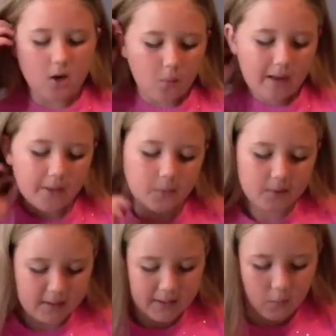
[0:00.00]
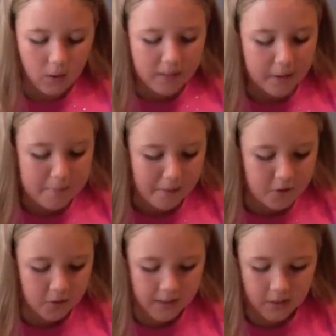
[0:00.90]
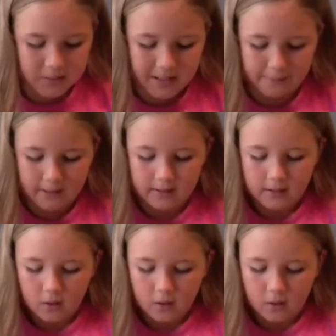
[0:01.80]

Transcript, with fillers: While they were eating, Juan thought about Doña Josefa.